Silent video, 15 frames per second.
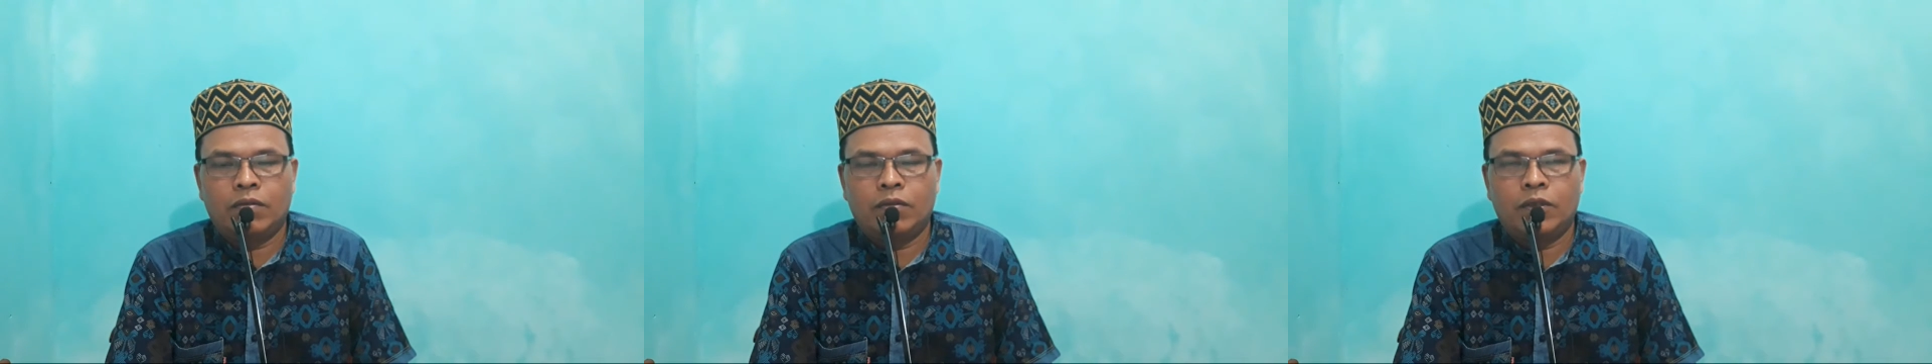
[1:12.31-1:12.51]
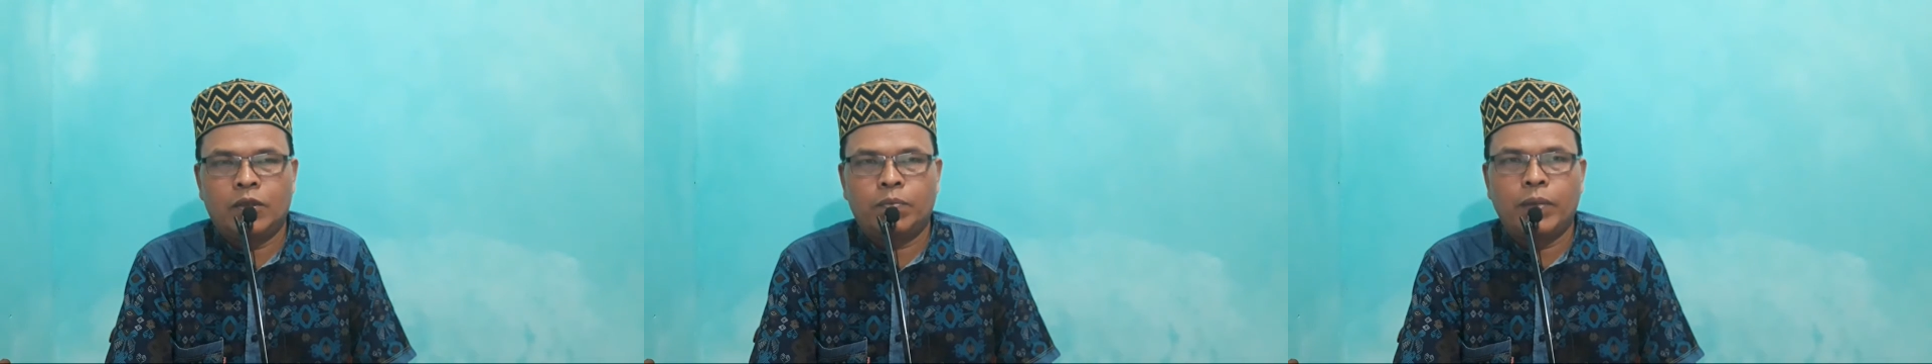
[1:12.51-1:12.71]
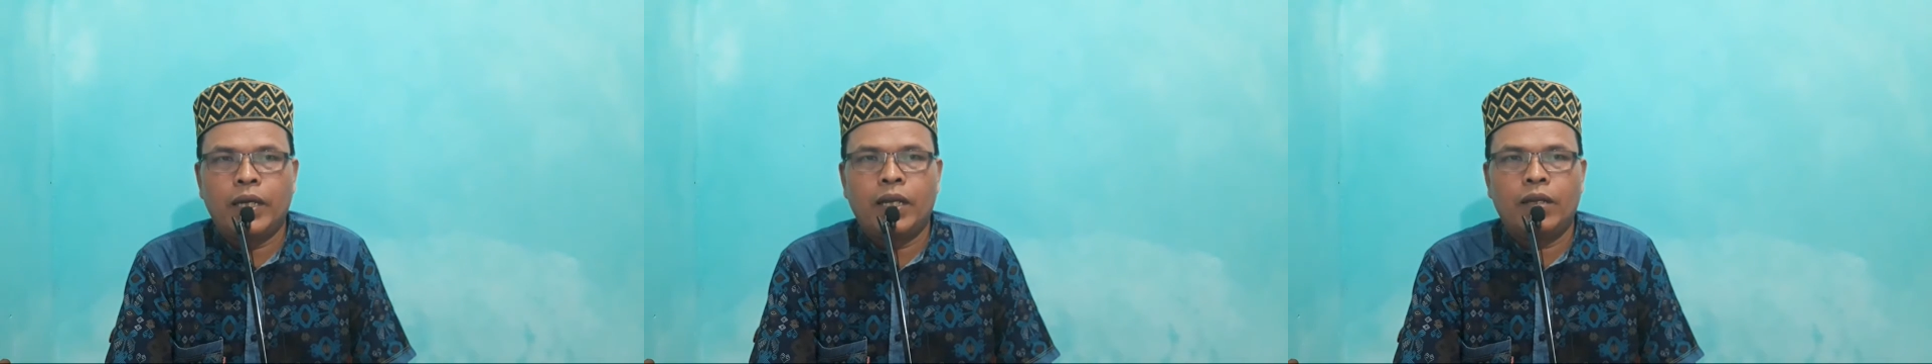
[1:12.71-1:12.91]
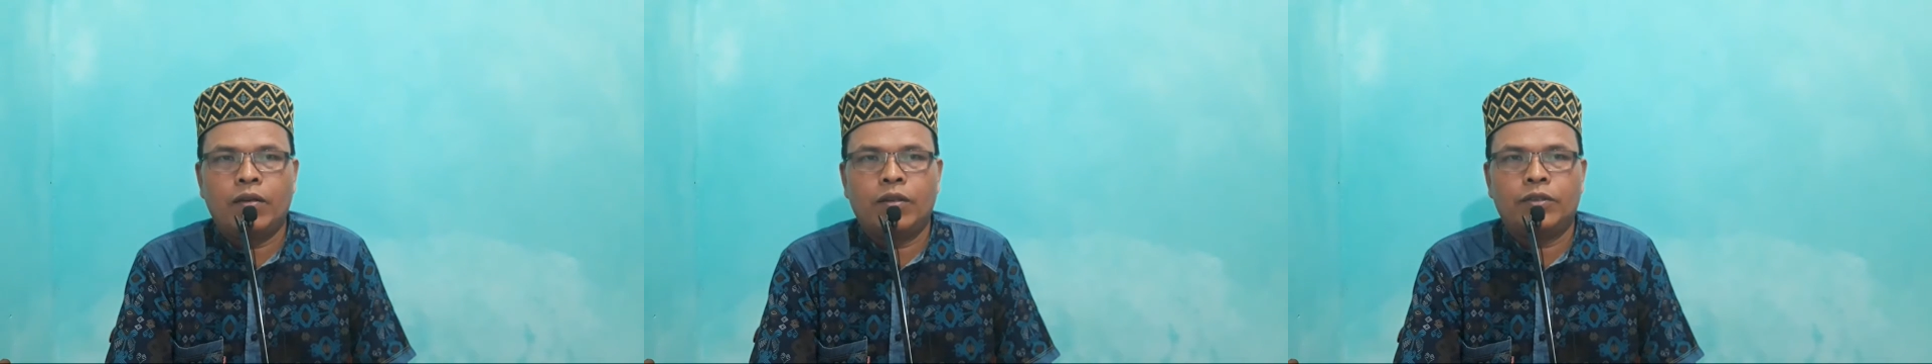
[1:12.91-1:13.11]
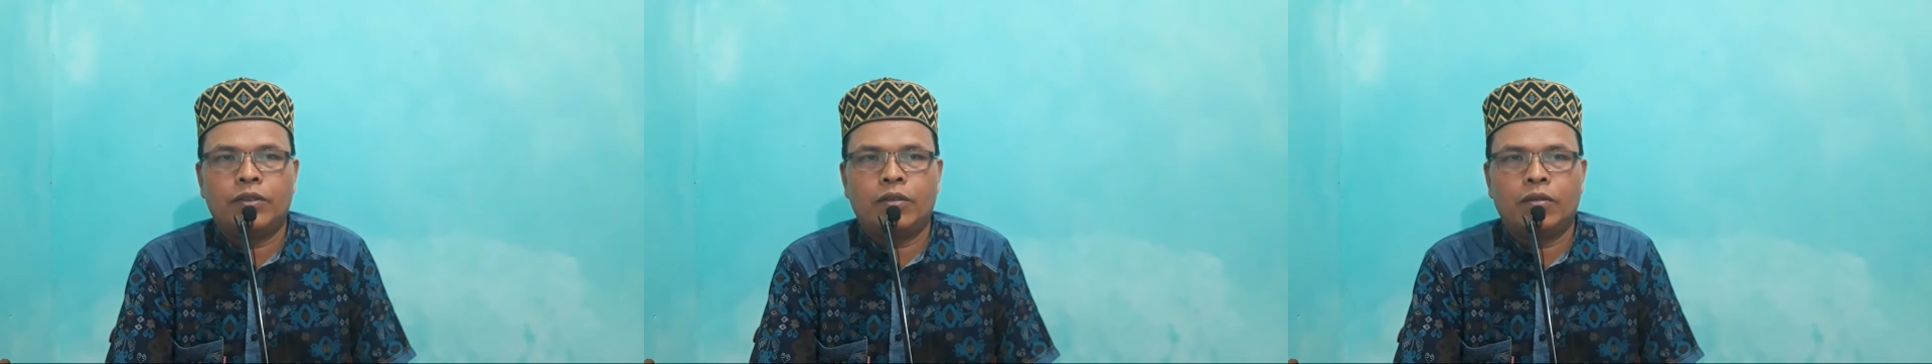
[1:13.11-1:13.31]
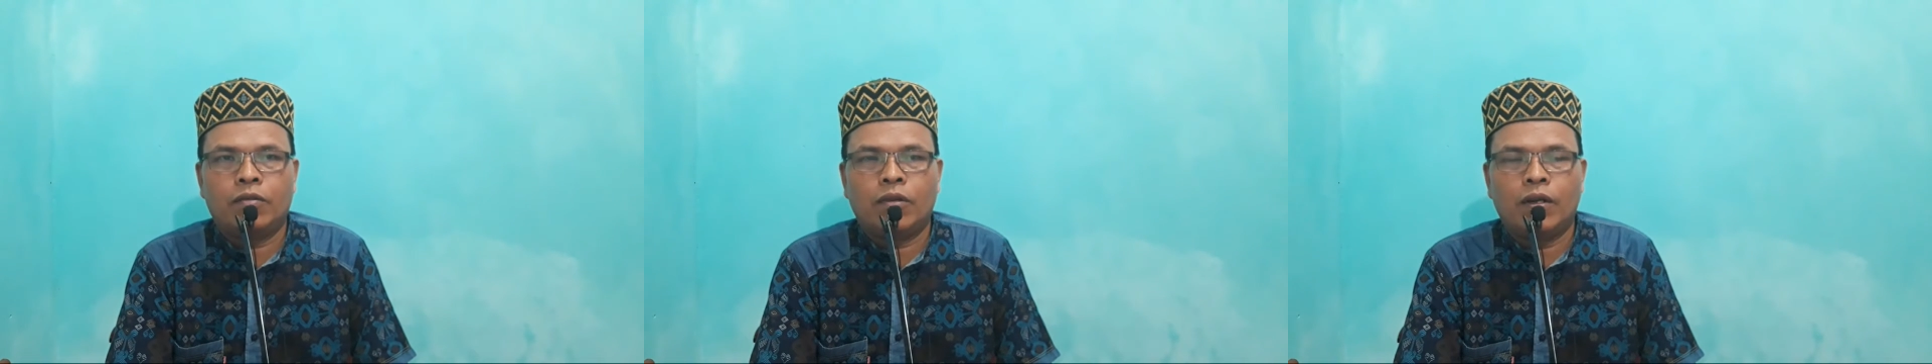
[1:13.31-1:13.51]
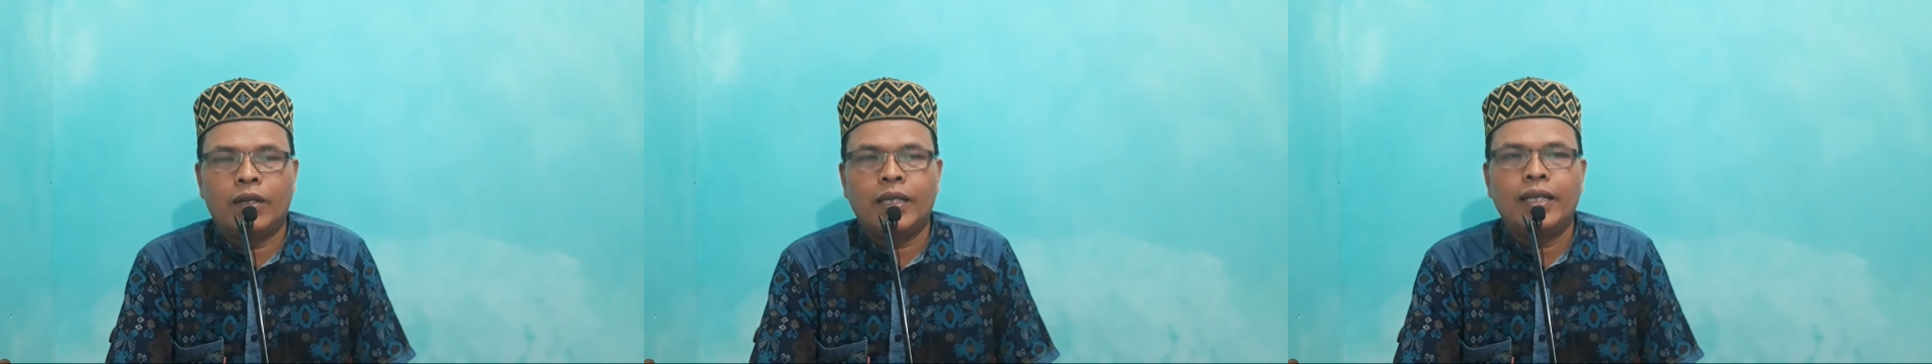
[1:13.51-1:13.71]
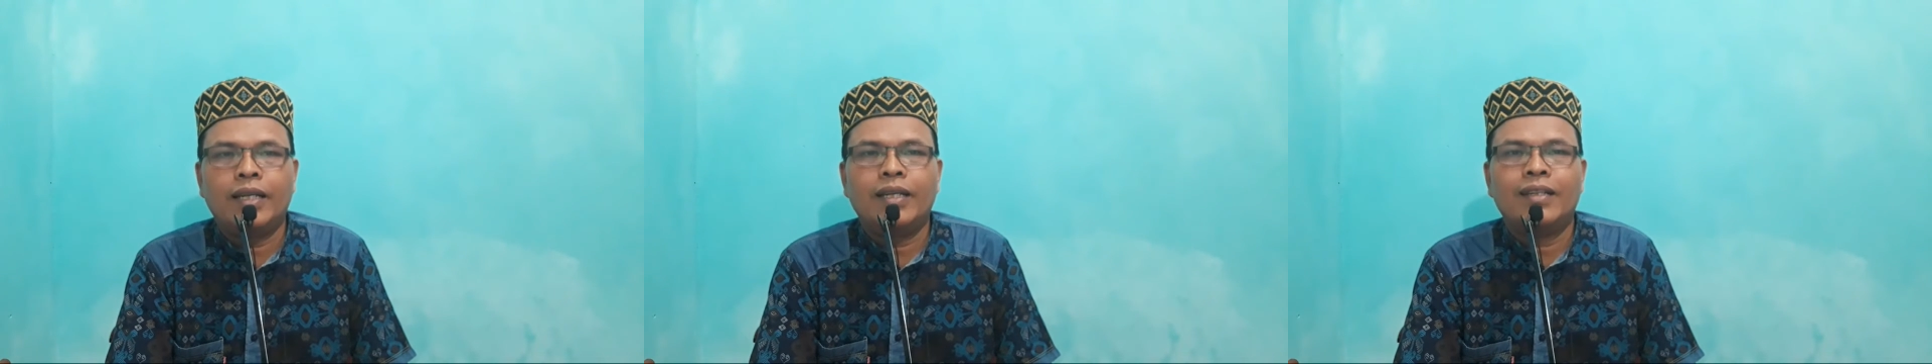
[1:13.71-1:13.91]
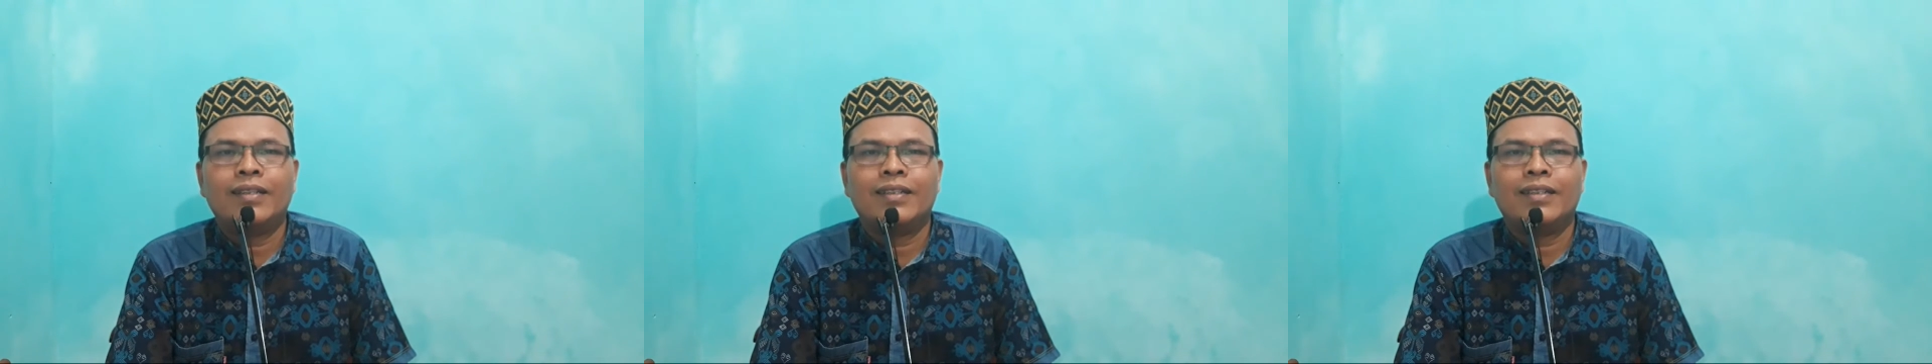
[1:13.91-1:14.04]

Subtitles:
spelling also wrongly,